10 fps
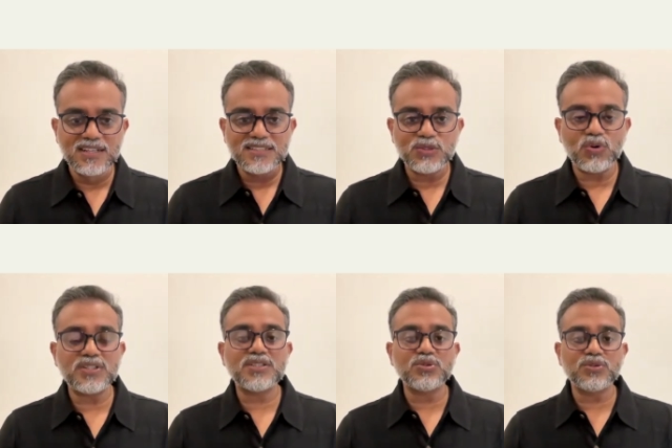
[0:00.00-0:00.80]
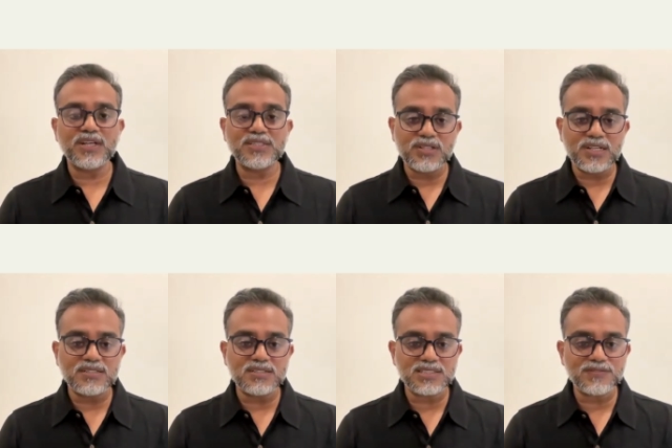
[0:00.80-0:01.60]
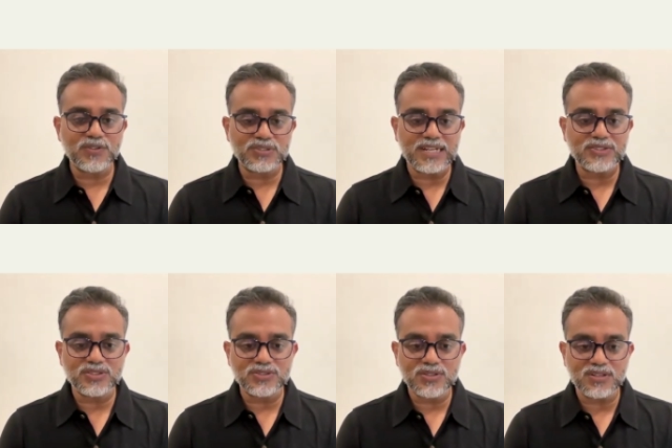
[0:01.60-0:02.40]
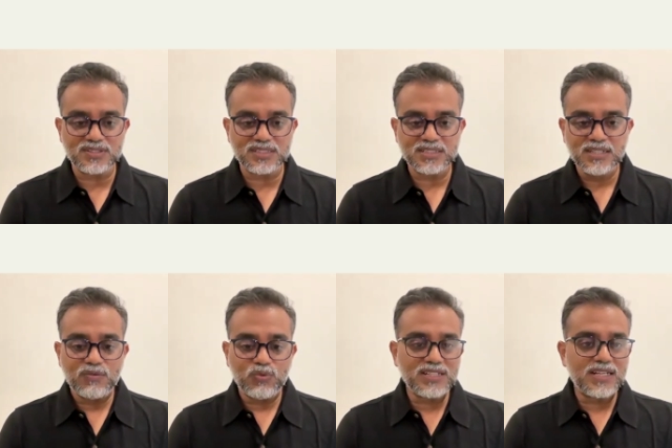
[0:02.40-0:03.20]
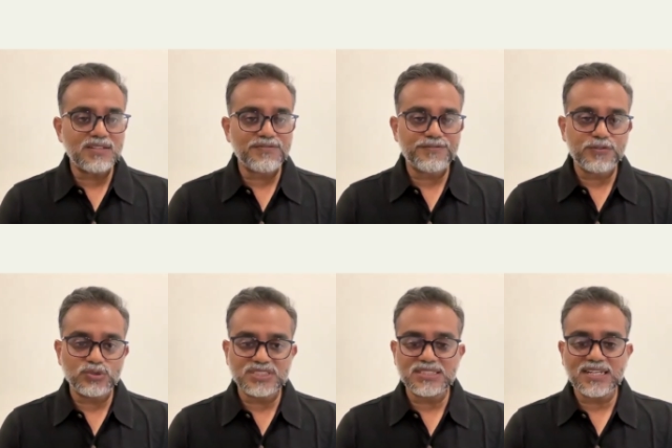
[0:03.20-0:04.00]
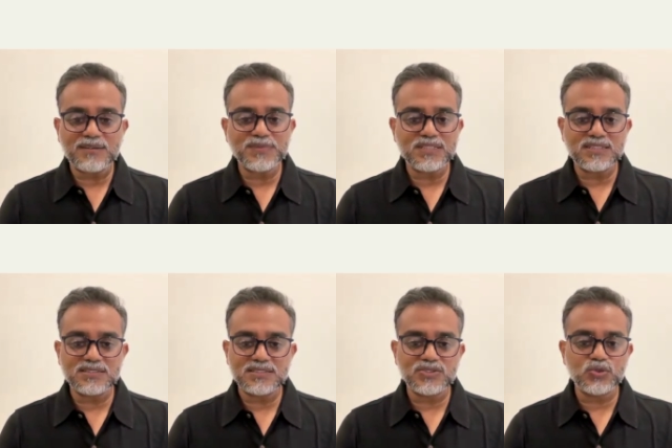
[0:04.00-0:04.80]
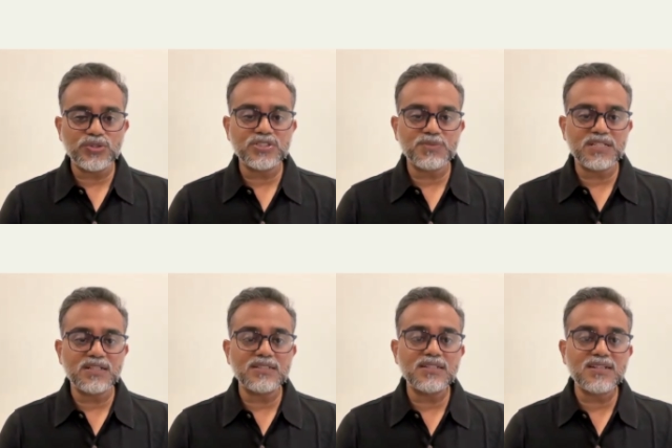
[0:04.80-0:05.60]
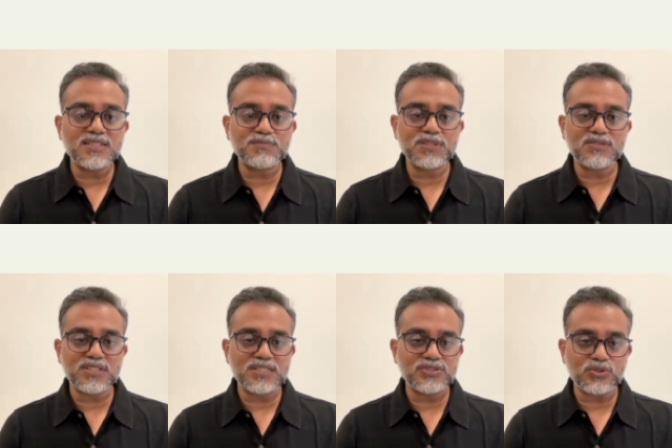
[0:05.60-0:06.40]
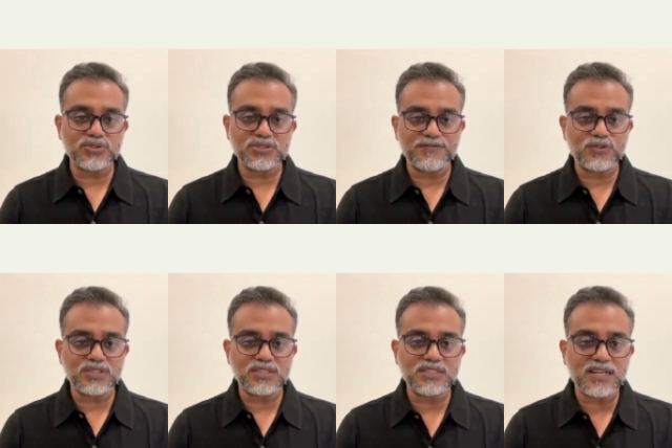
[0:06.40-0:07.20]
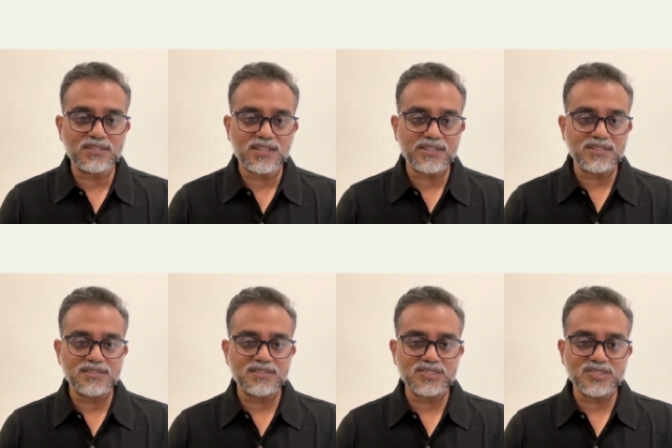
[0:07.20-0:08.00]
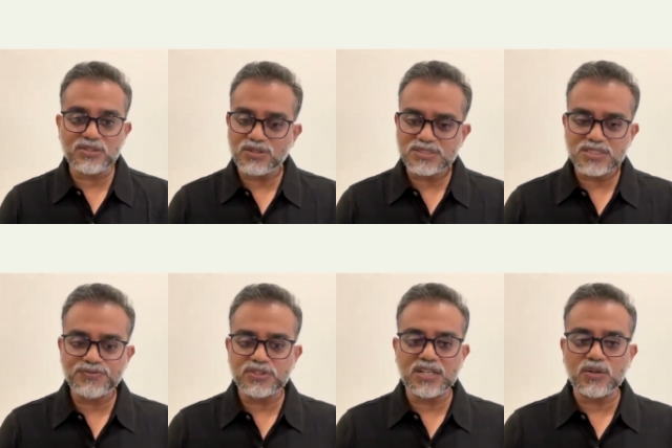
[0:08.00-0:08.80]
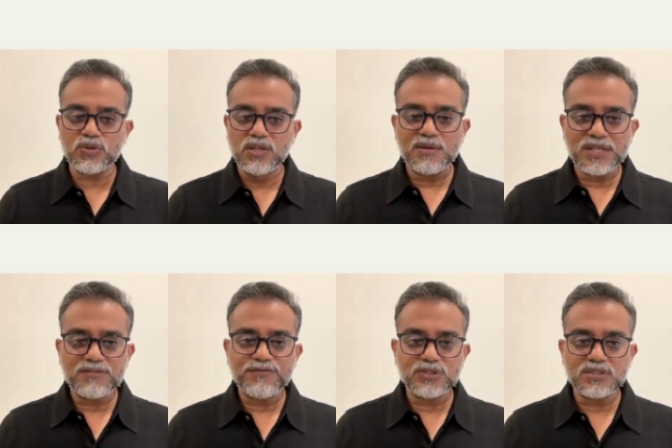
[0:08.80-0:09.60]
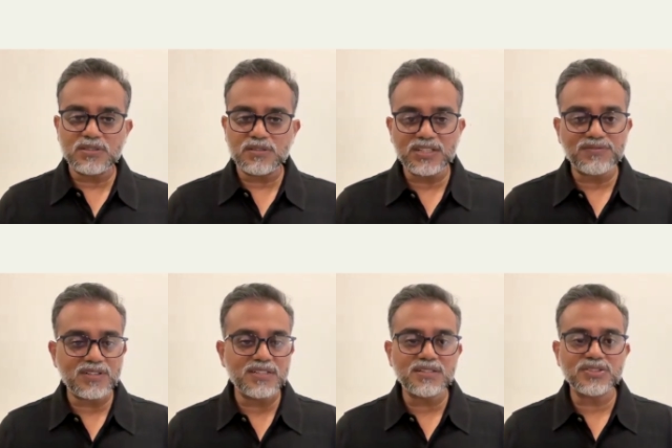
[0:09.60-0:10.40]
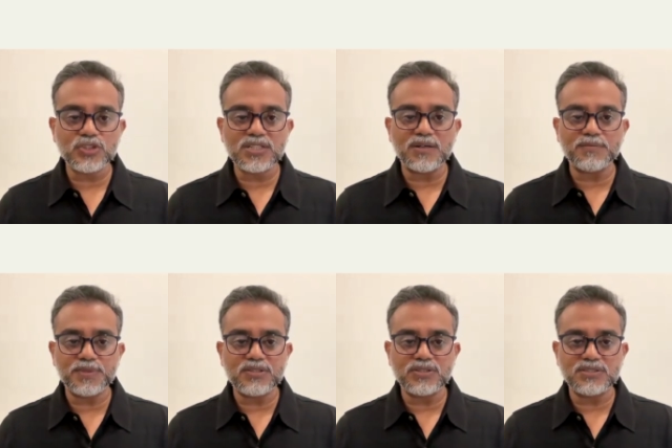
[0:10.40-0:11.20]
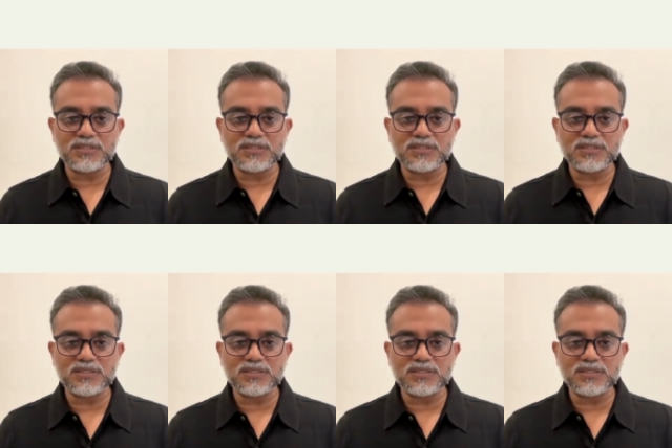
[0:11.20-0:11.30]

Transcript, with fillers: she wanted to educate herself on gastroenterology. What I foresee happening is this is going to be an incredible resource for the entire industry, not just for now, but for the several years to come, because